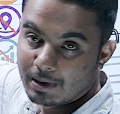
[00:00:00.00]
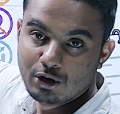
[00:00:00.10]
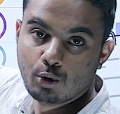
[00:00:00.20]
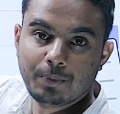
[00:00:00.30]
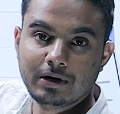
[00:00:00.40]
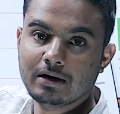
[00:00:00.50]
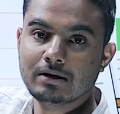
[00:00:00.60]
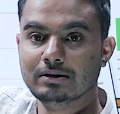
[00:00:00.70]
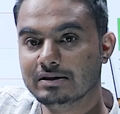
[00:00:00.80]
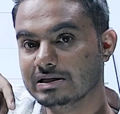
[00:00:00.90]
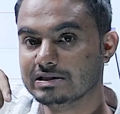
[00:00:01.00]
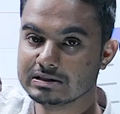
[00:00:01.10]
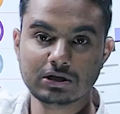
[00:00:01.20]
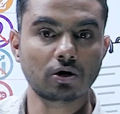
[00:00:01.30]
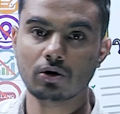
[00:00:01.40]
my opinion. These
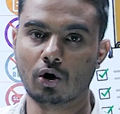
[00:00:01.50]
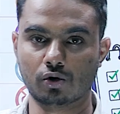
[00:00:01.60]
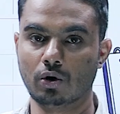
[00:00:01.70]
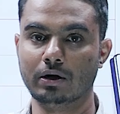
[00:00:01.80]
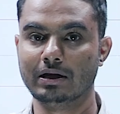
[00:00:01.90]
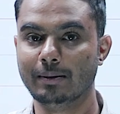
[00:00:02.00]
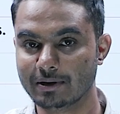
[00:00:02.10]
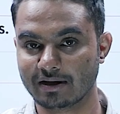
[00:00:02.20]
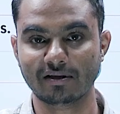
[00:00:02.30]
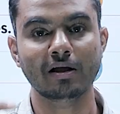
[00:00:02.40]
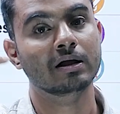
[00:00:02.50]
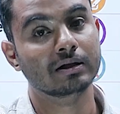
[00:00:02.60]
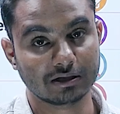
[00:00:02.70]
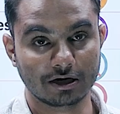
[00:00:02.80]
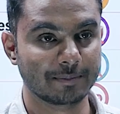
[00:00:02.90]
things are not allowed. Keep it as a
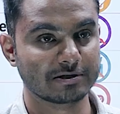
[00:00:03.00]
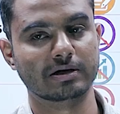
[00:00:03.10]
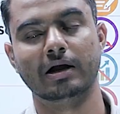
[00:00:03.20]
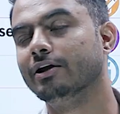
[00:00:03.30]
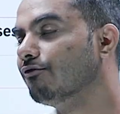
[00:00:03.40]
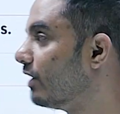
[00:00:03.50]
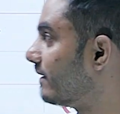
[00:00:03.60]
third person. I'll give you